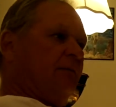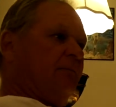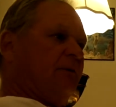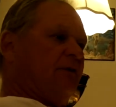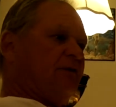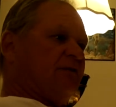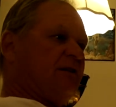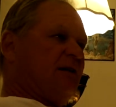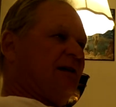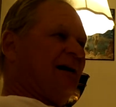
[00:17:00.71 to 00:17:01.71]
because
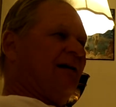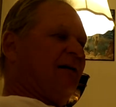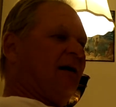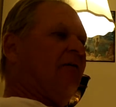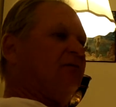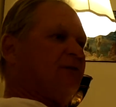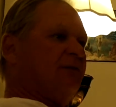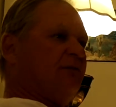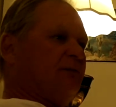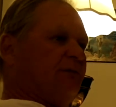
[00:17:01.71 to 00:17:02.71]
see, I was
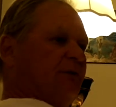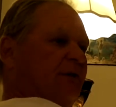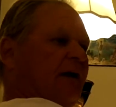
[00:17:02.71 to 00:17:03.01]
under a converter.